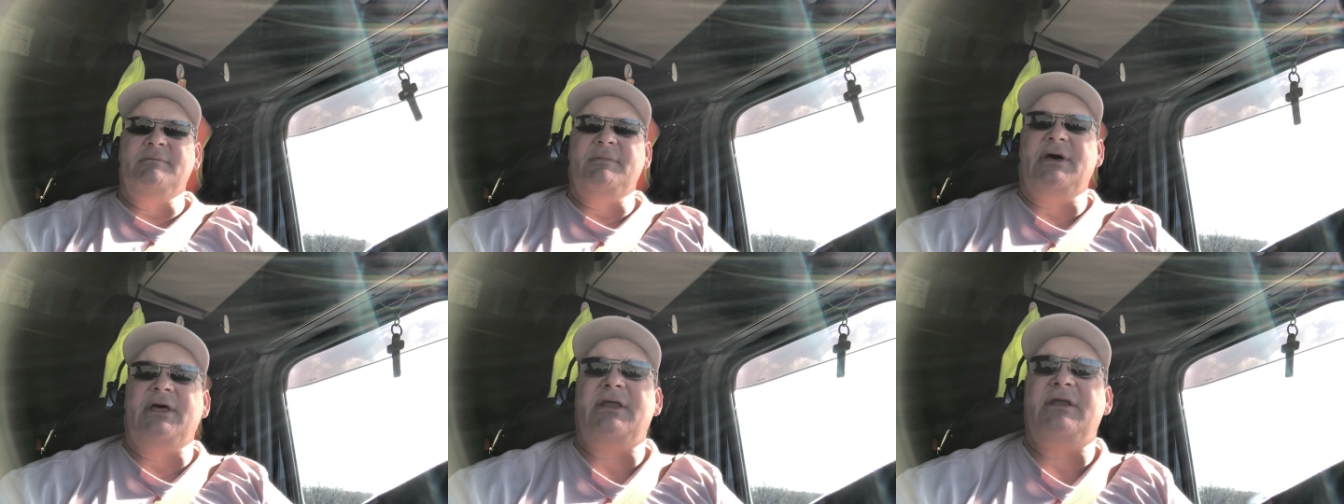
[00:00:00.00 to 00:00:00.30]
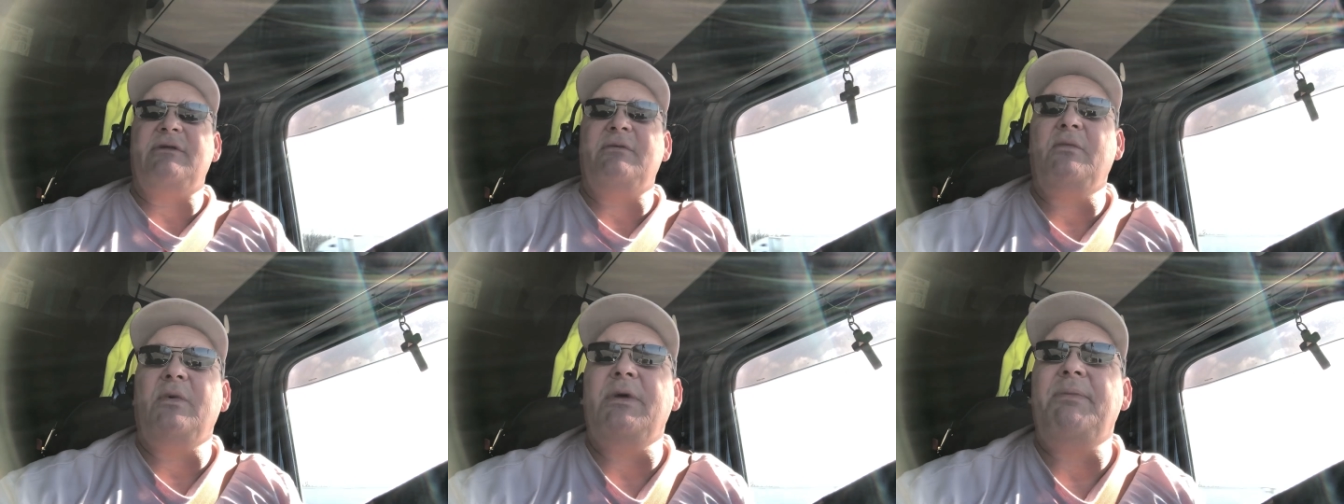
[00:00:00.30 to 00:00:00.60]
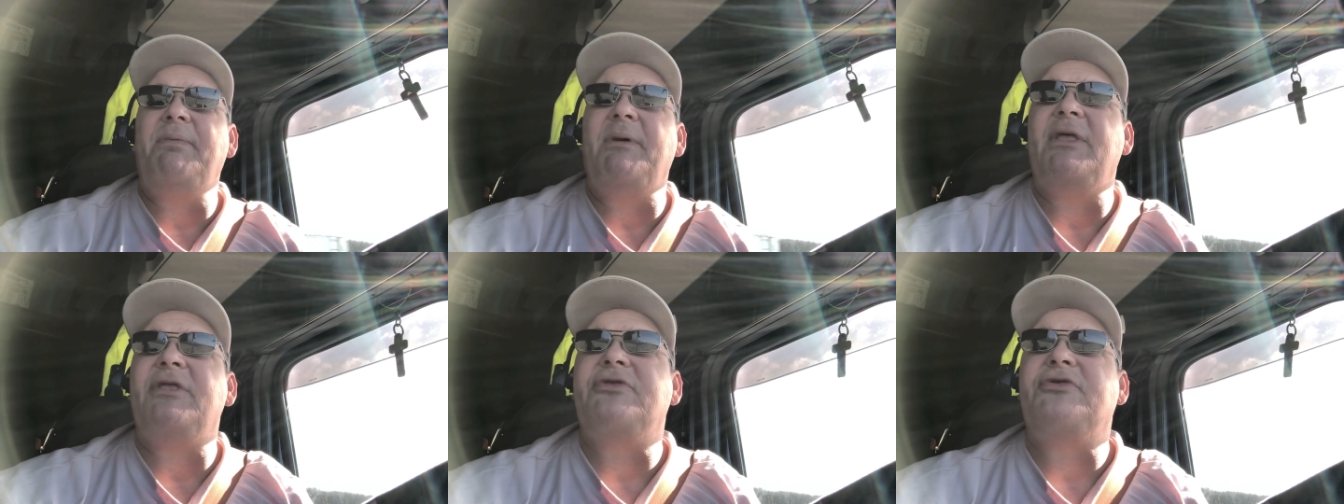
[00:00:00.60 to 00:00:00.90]
But
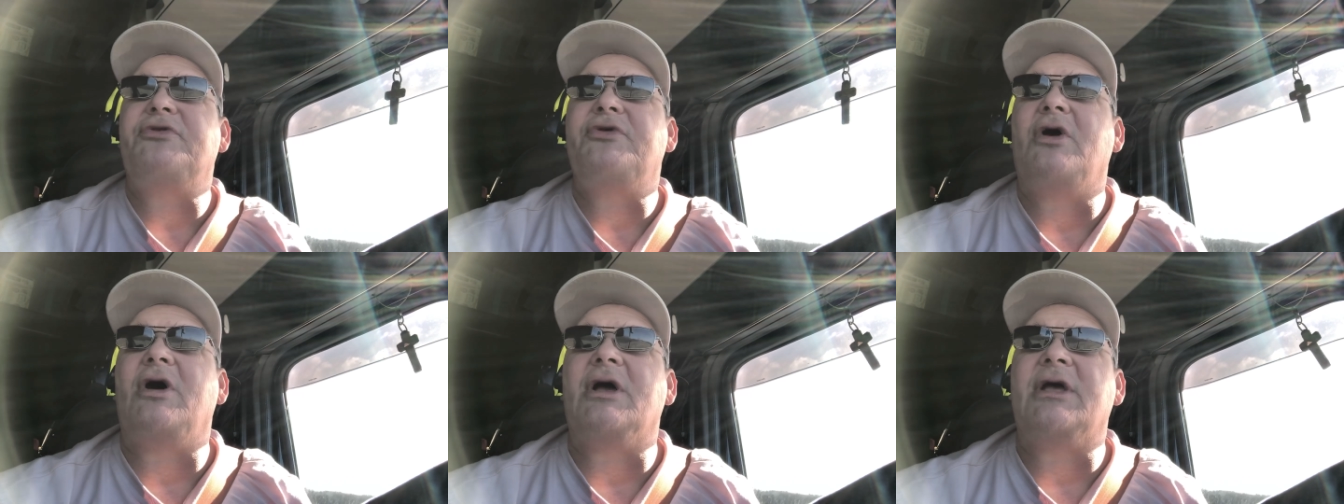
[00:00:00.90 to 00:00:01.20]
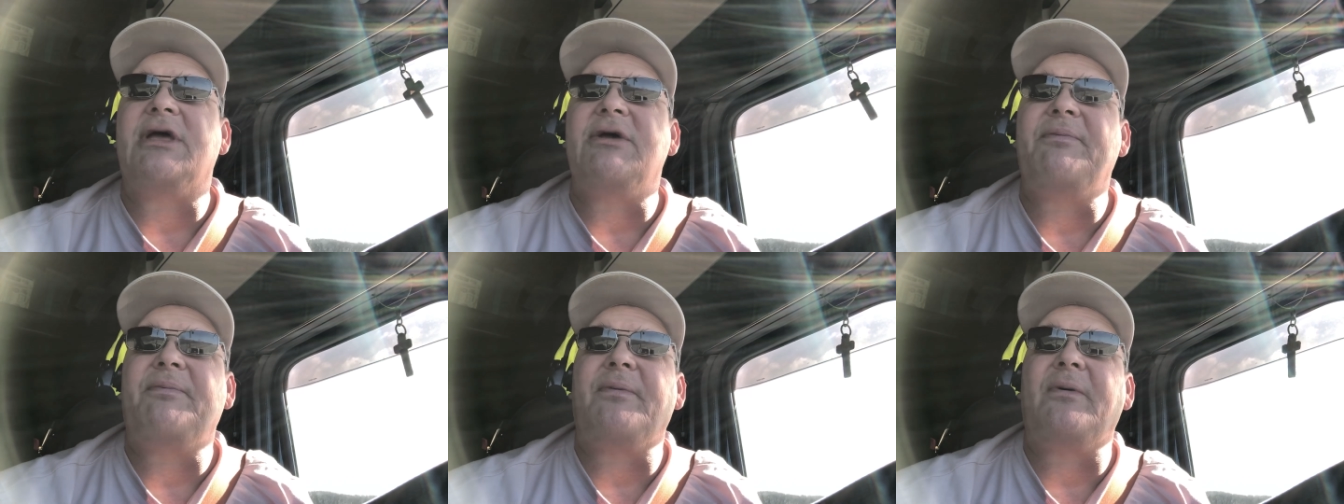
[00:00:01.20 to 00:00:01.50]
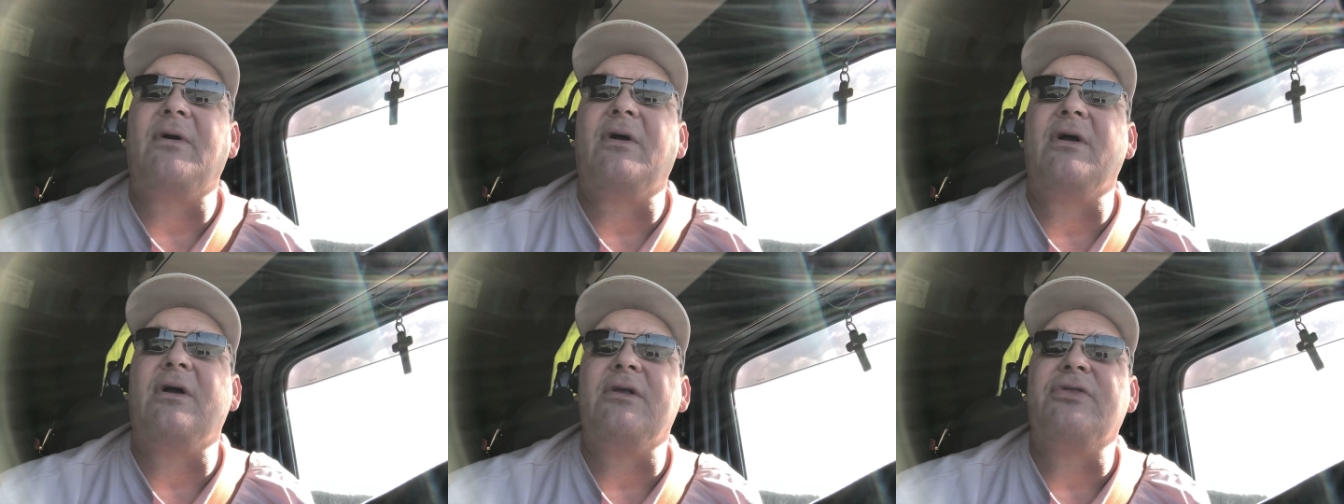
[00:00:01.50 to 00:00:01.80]
we've been talking
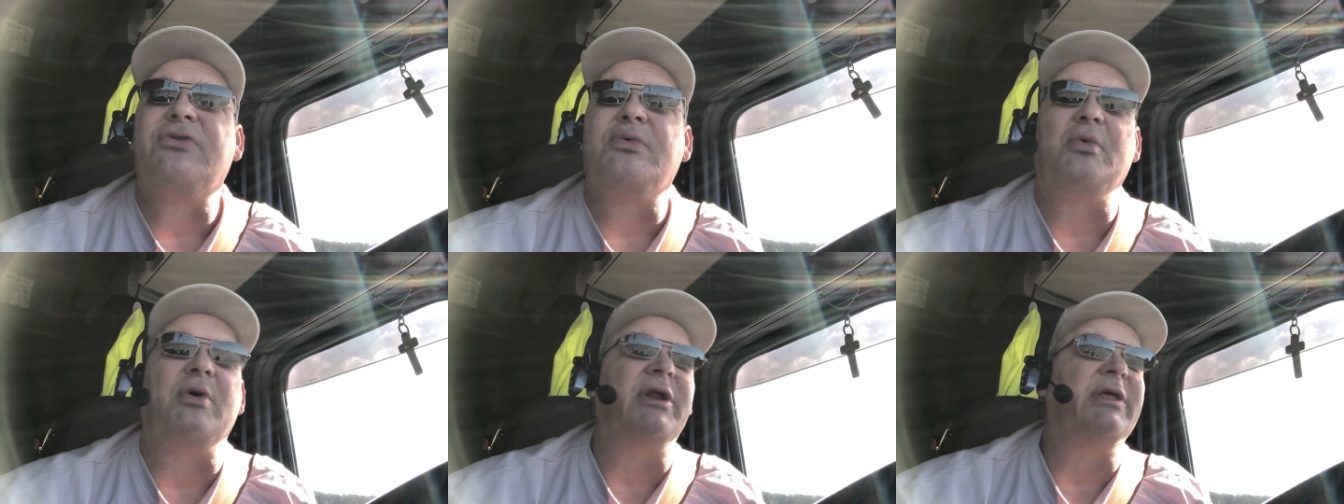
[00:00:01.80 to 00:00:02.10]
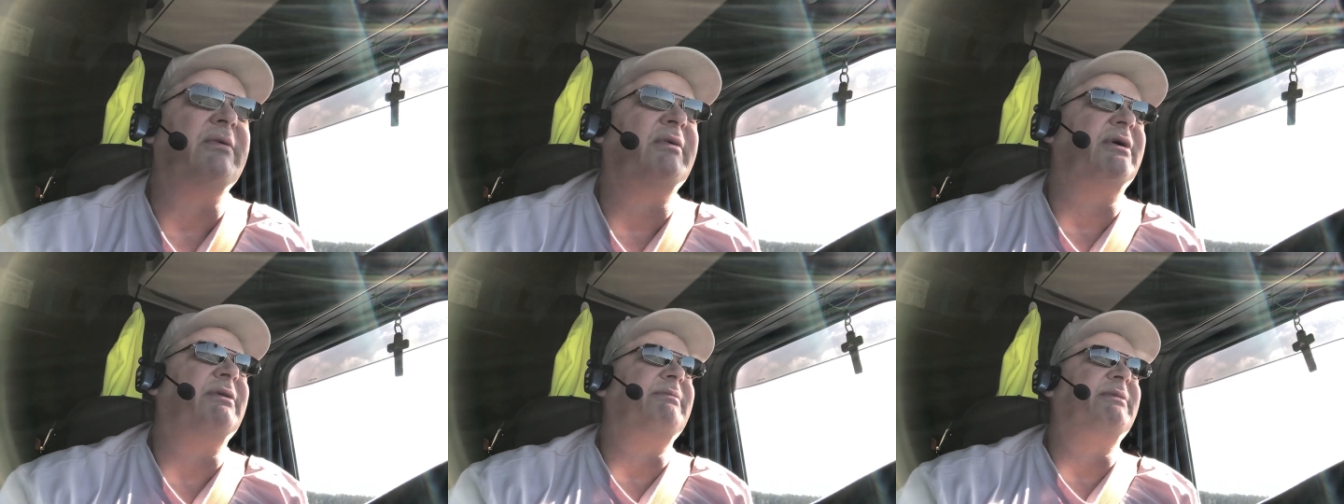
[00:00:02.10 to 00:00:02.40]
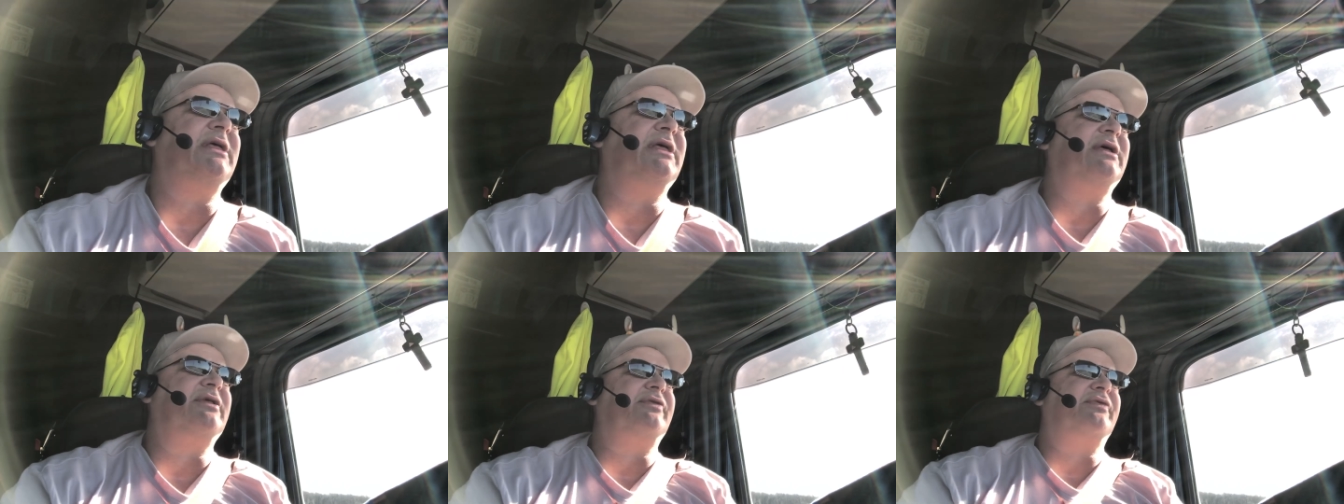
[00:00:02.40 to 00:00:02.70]
for 21
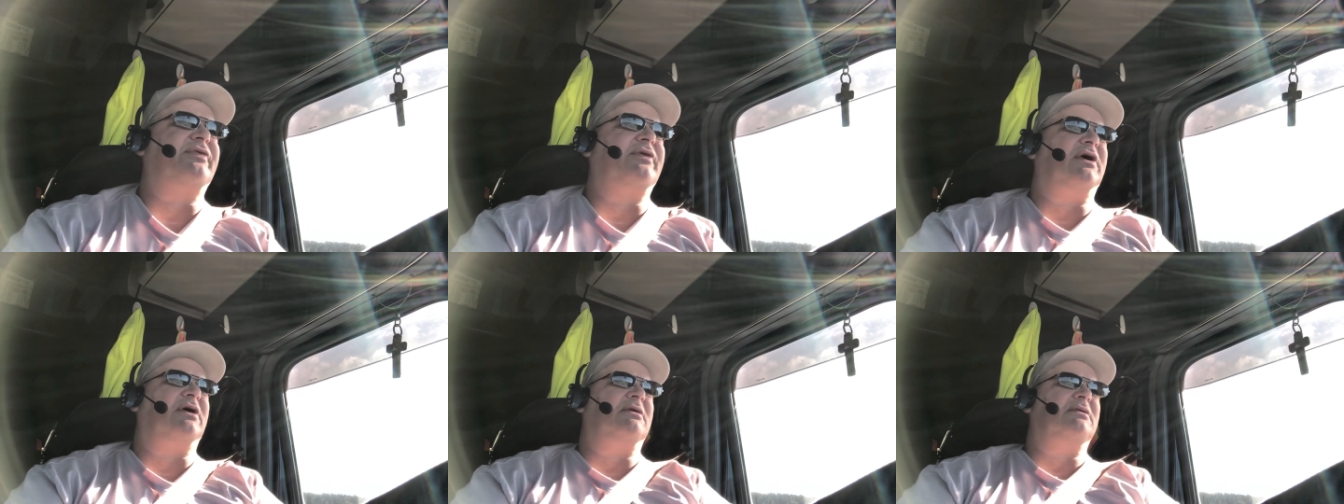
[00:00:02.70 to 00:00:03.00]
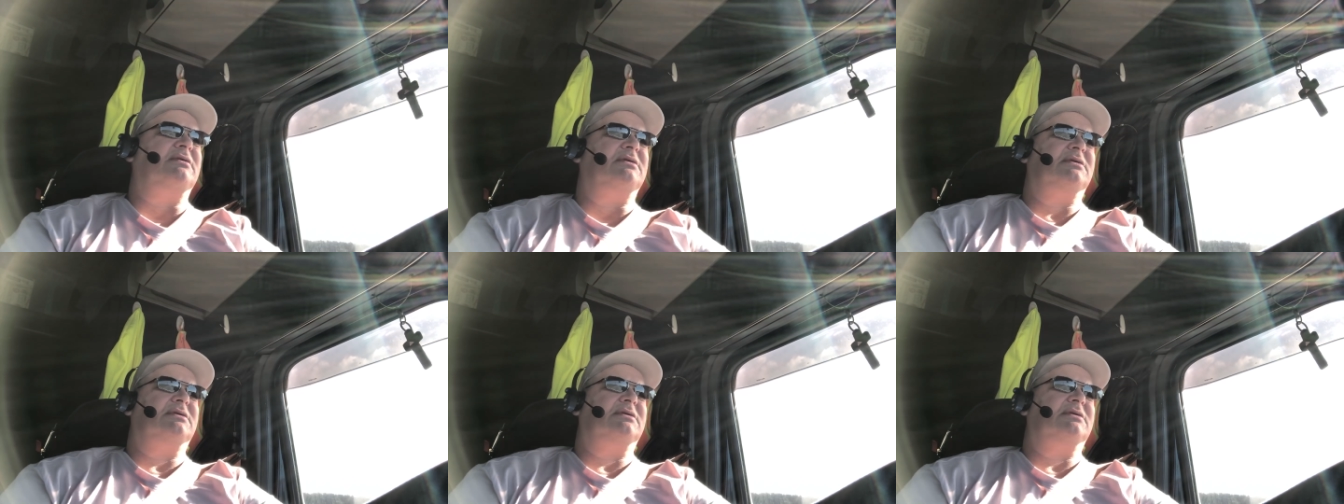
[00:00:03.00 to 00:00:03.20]
minutes, so.